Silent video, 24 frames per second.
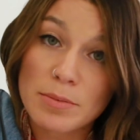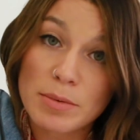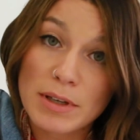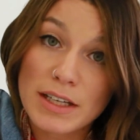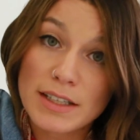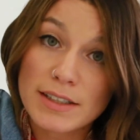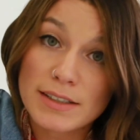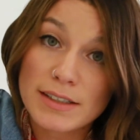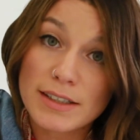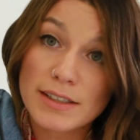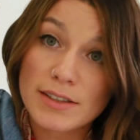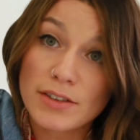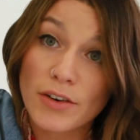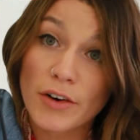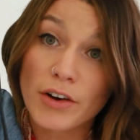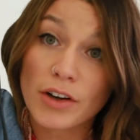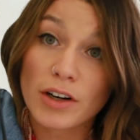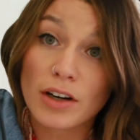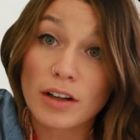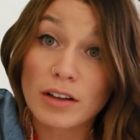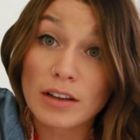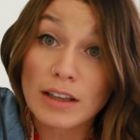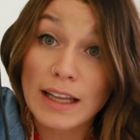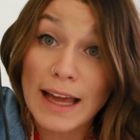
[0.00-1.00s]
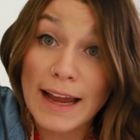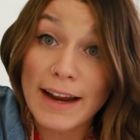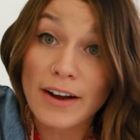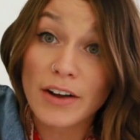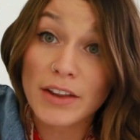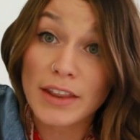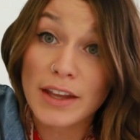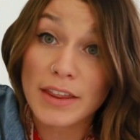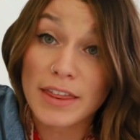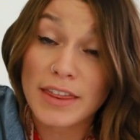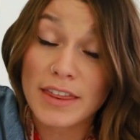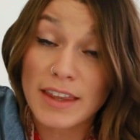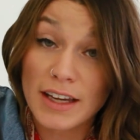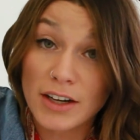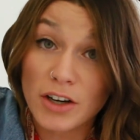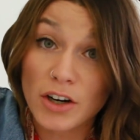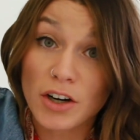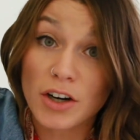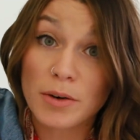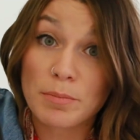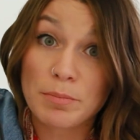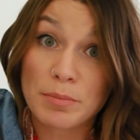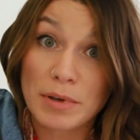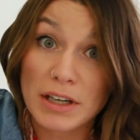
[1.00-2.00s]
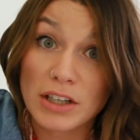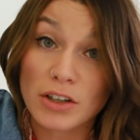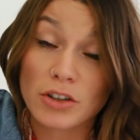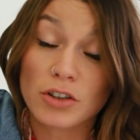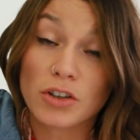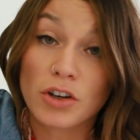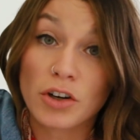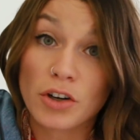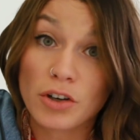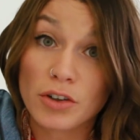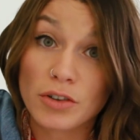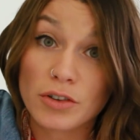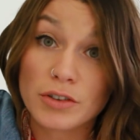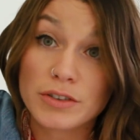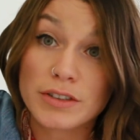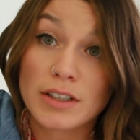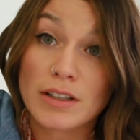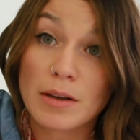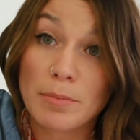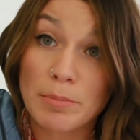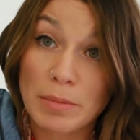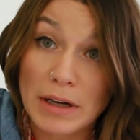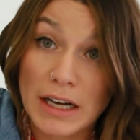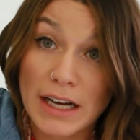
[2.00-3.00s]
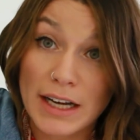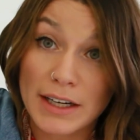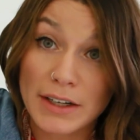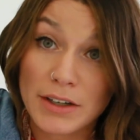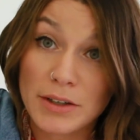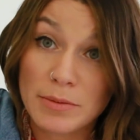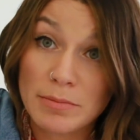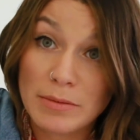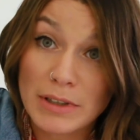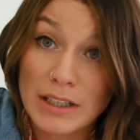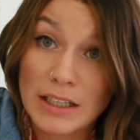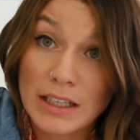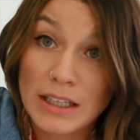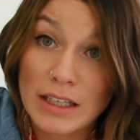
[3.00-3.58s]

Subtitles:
pieces are gonna lay on the thicker, bigger curls on the bottom.